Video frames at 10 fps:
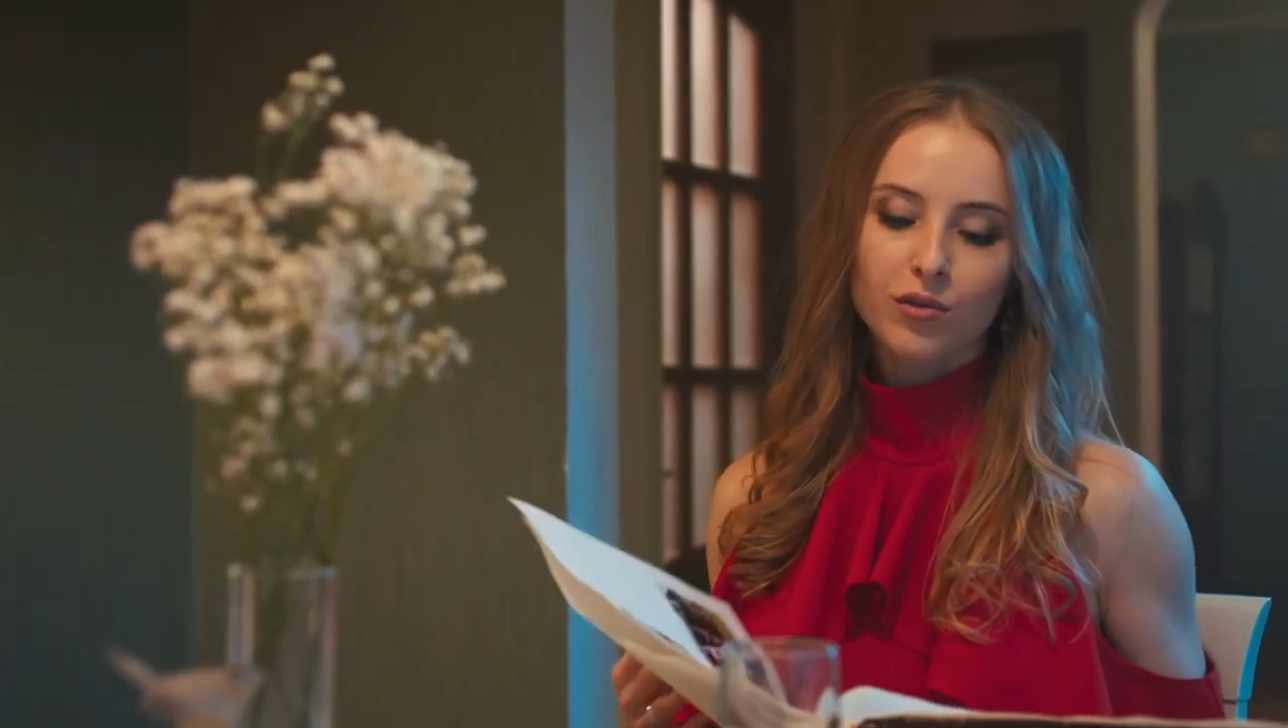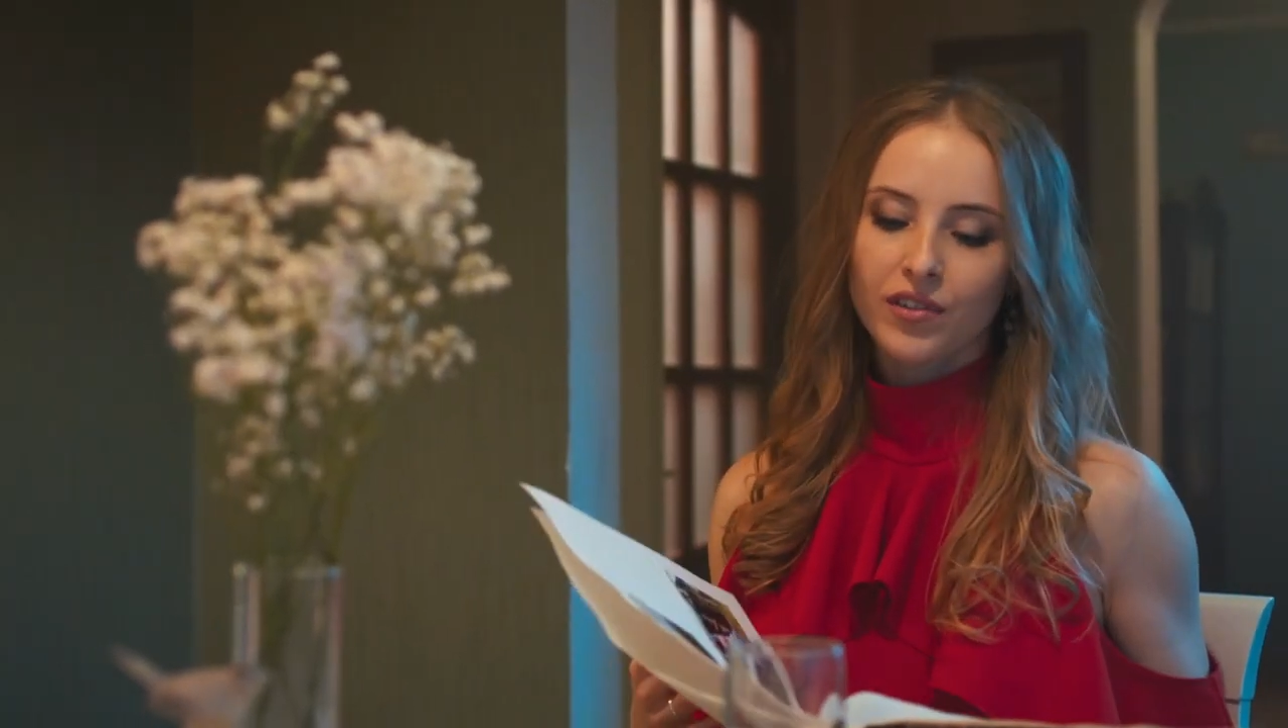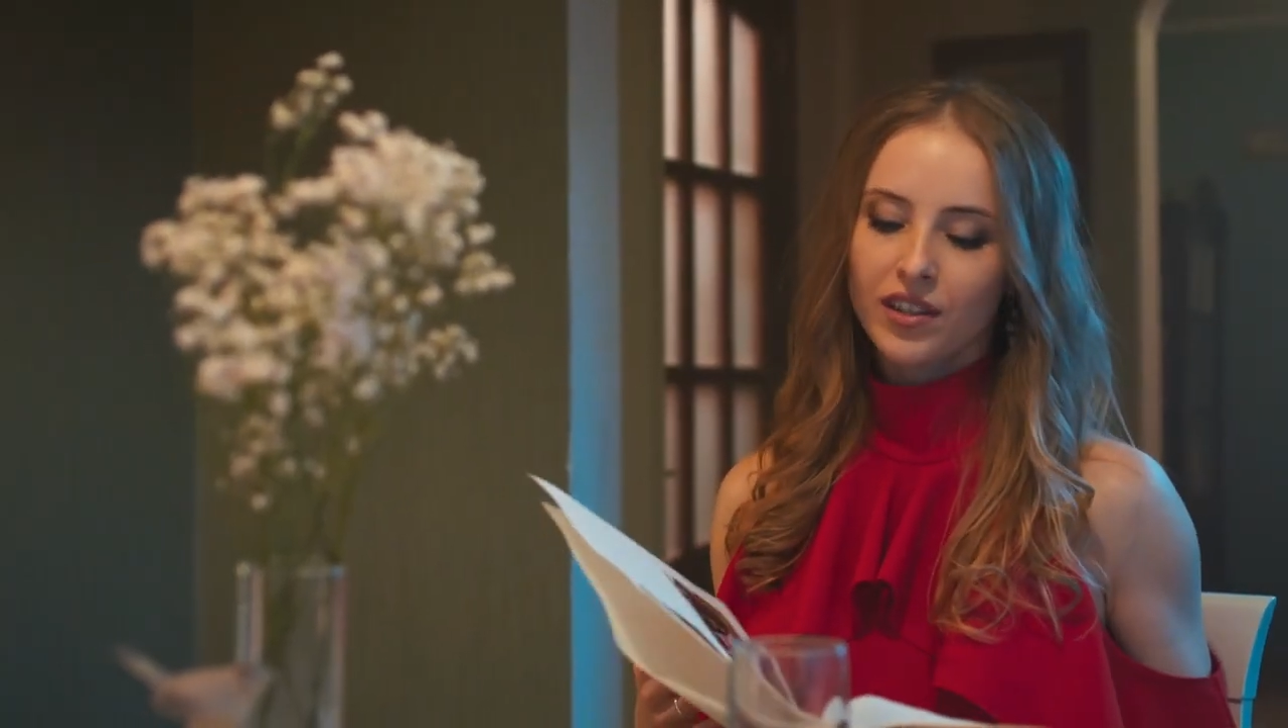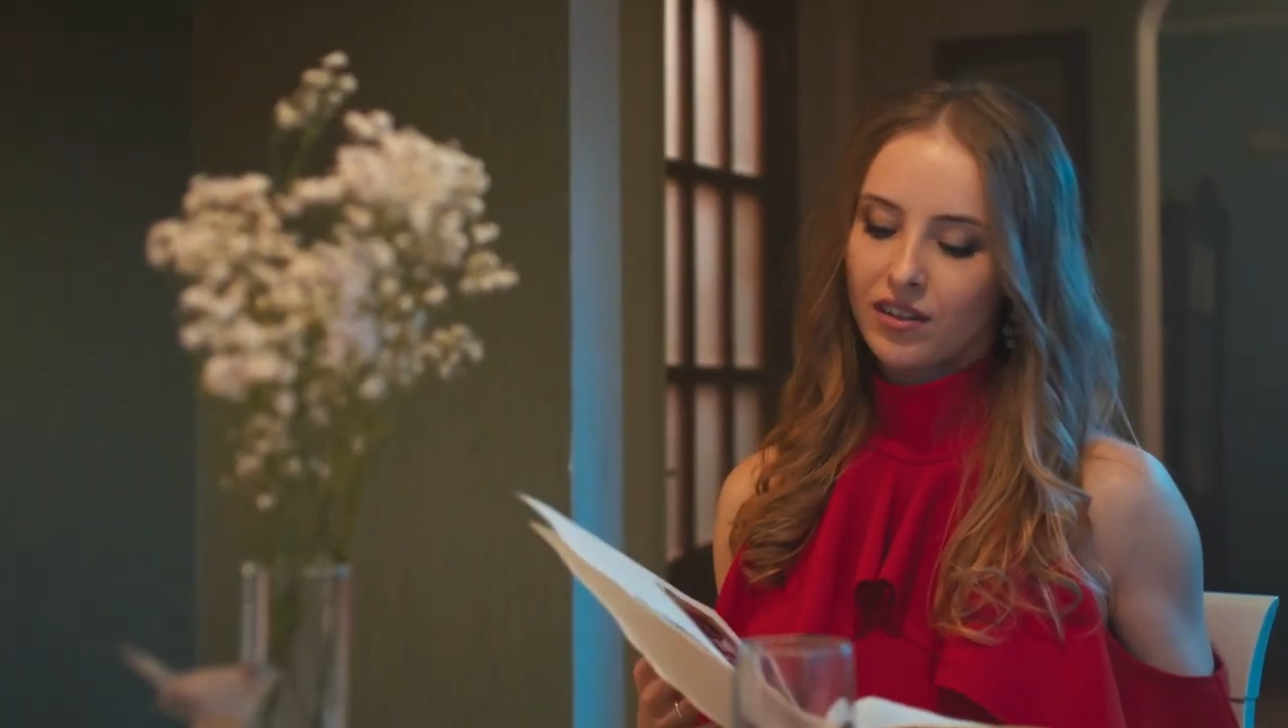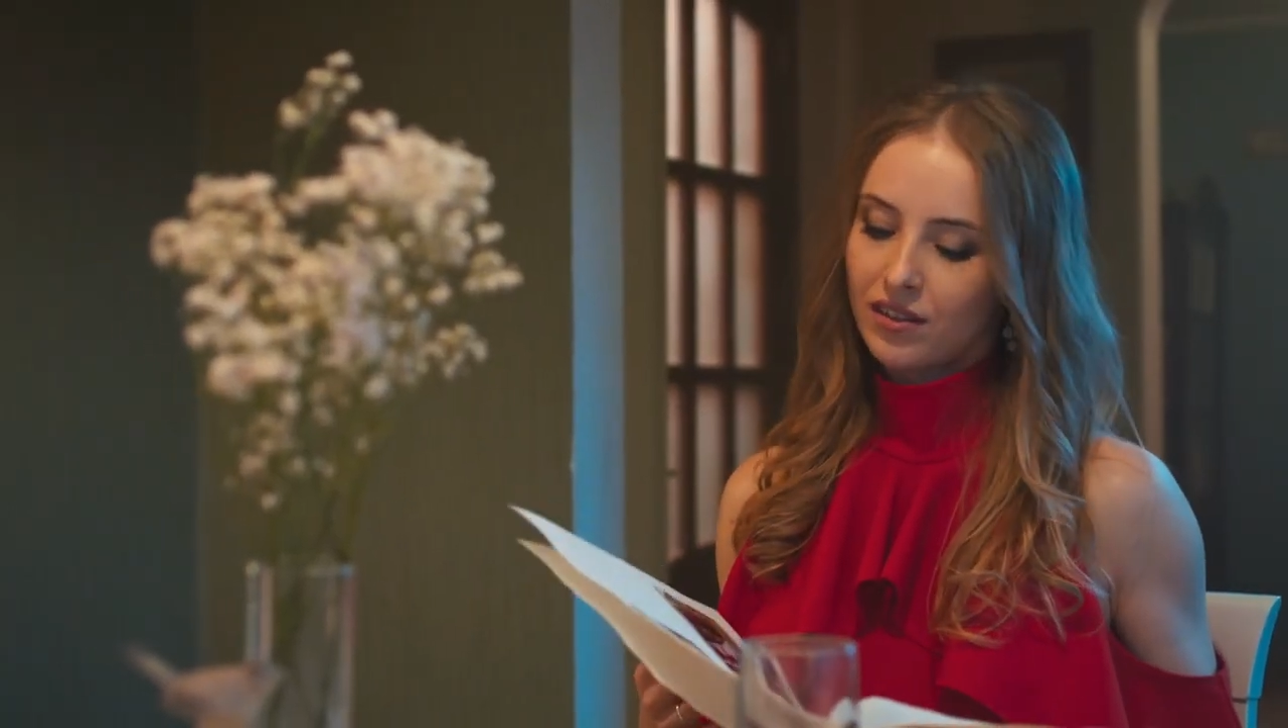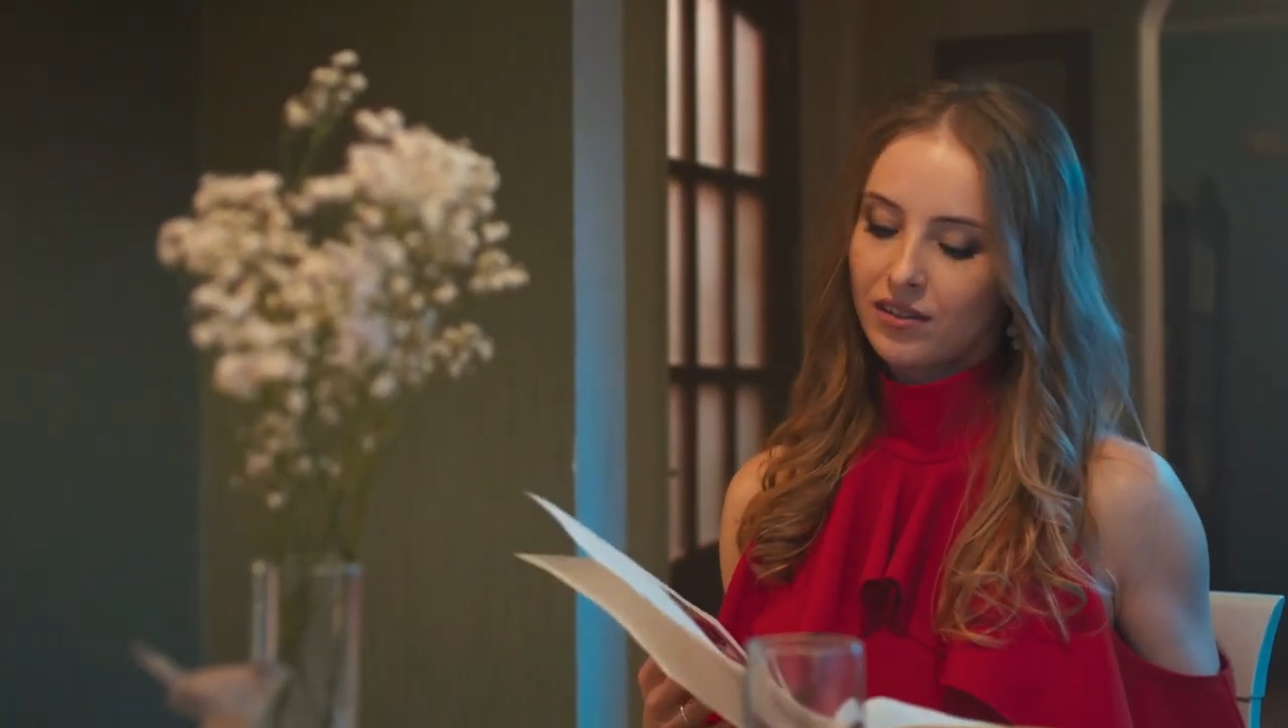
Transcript: looking at